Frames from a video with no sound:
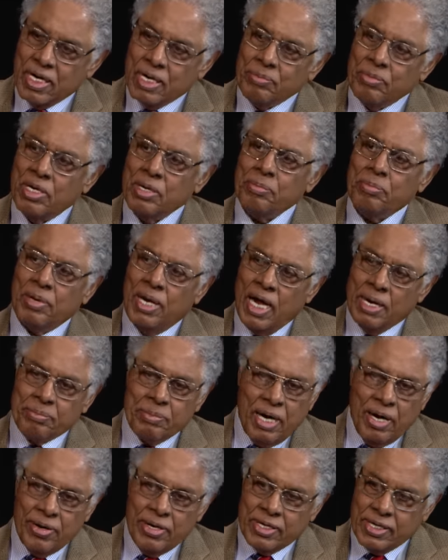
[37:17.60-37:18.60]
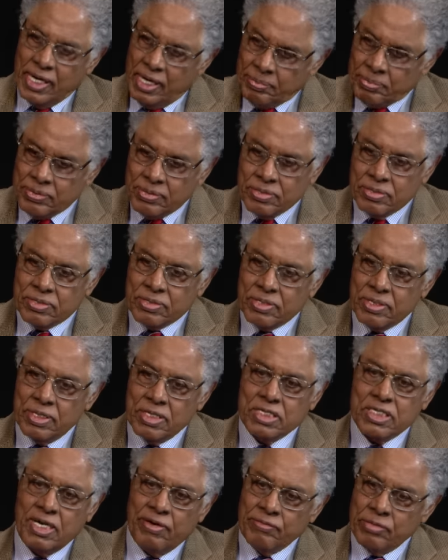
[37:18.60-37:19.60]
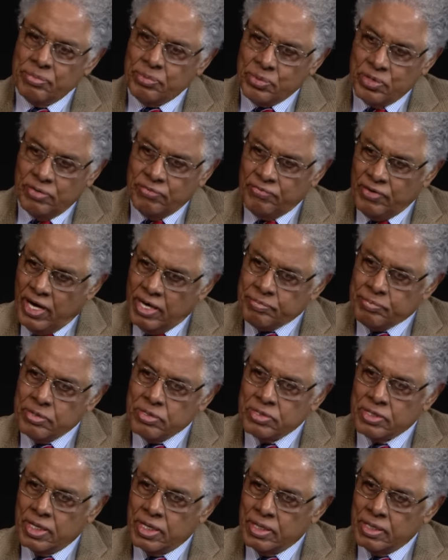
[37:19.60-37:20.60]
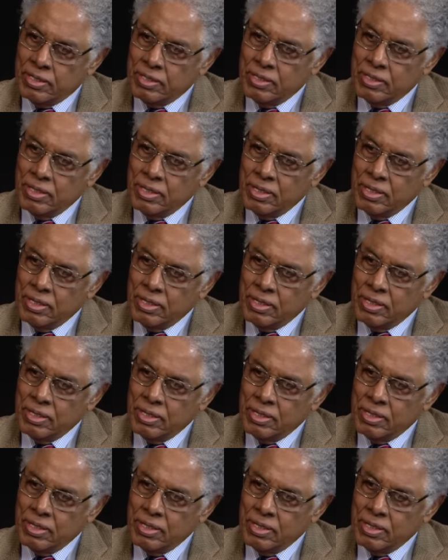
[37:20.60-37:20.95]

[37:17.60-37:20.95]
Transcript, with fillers: And among black married couples is 7.5%.